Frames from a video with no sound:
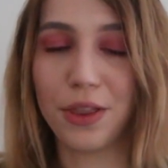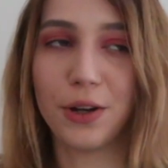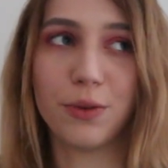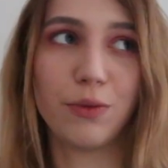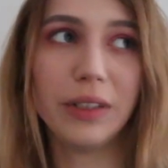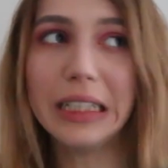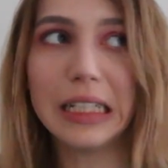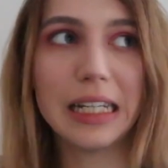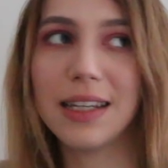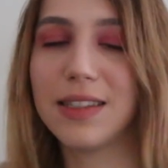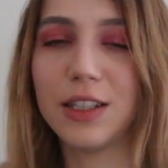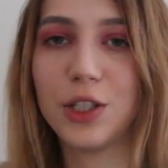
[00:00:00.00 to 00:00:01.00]
They're really
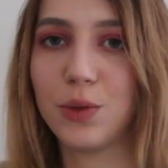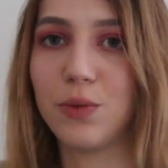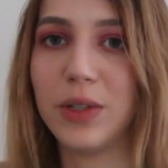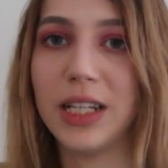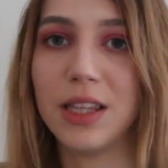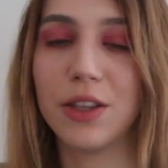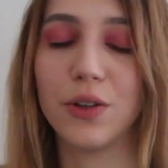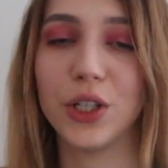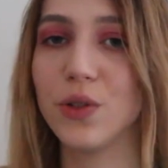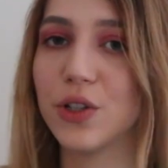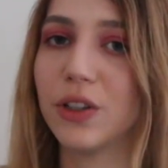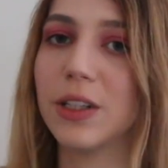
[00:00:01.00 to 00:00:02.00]
easy to read, they're
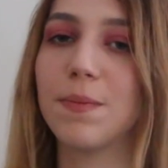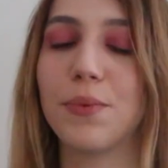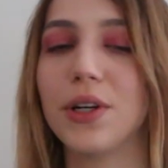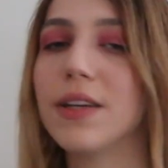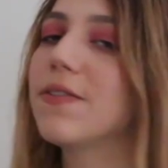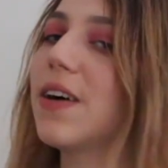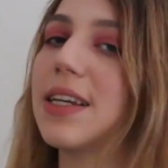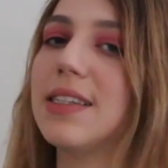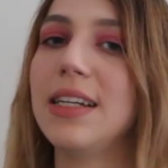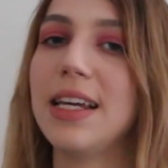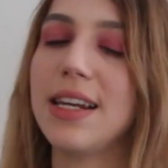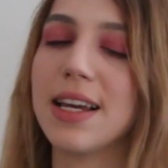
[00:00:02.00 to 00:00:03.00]
usually pretty
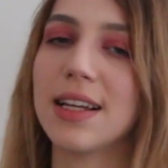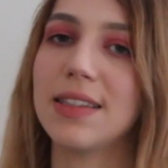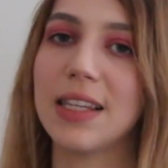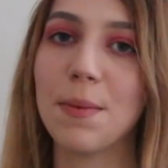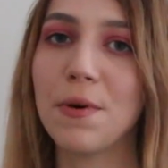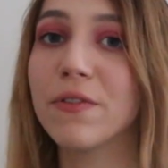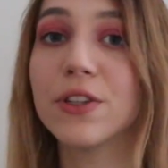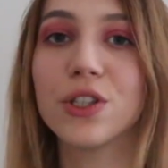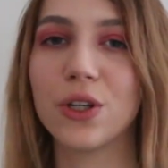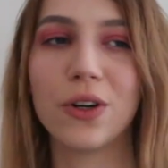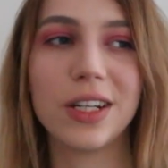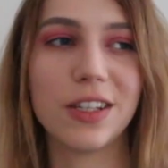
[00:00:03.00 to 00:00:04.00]
fascinating, and some of the
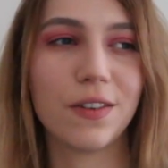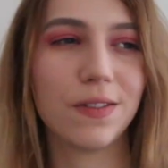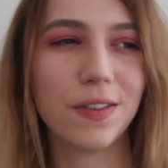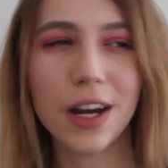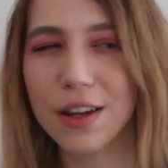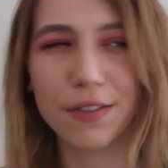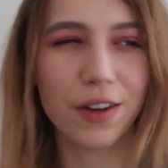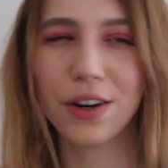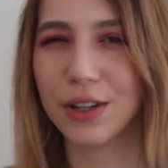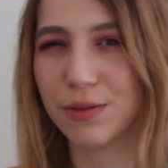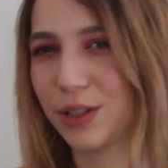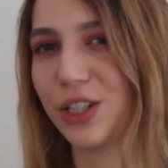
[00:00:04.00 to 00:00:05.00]
stories are very,
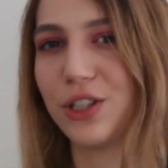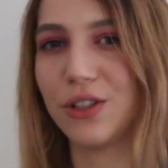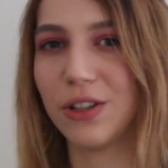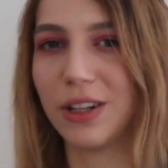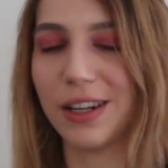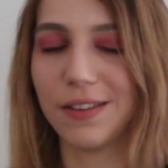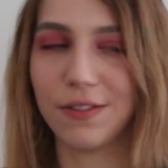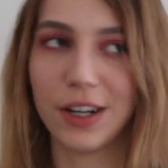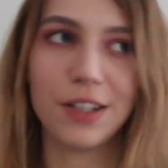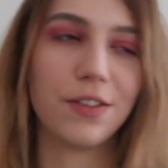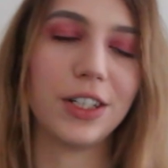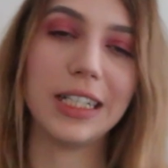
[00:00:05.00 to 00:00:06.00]
very original and
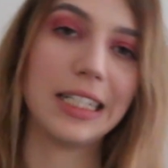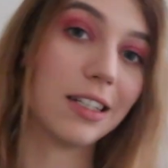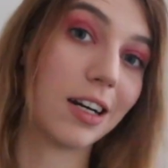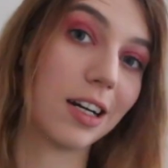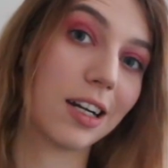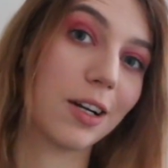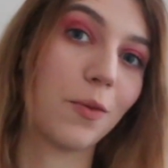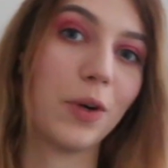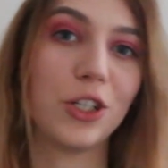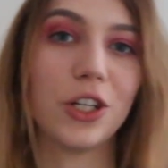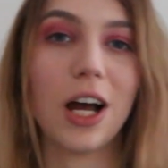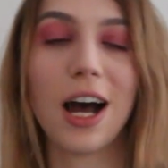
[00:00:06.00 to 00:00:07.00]
very, very dark,
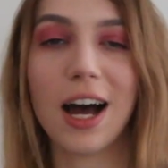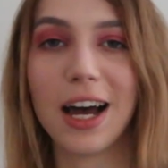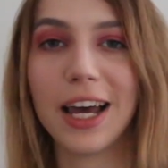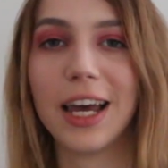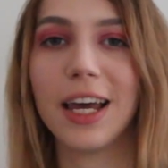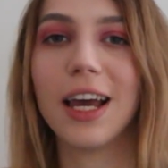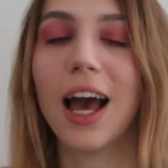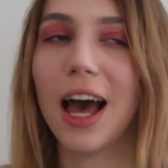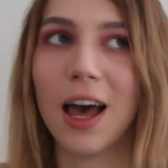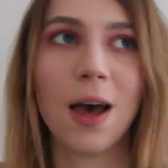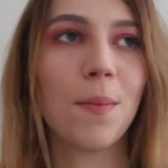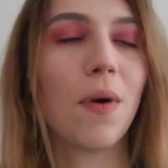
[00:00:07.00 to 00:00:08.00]
which I
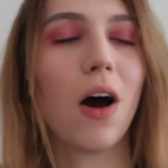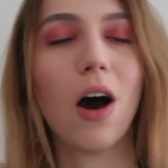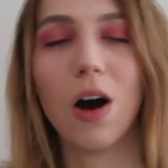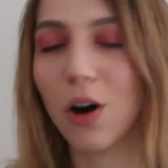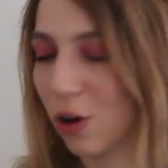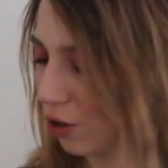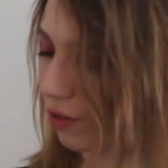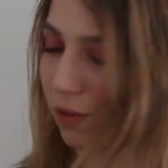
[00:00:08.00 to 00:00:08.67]
am all